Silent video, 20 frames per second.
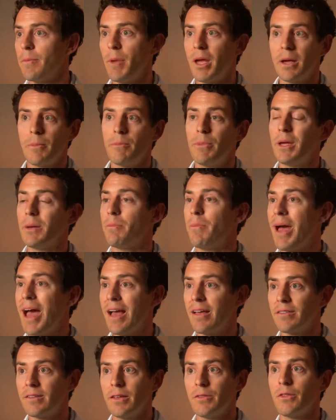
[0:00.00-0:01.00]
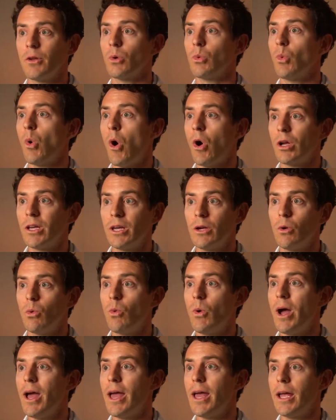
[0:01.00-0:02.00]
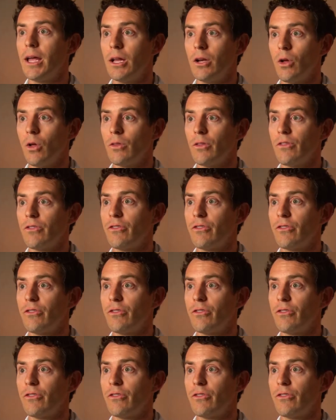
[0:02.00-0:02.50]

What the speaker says: make a big basket, they're walking away, and all of a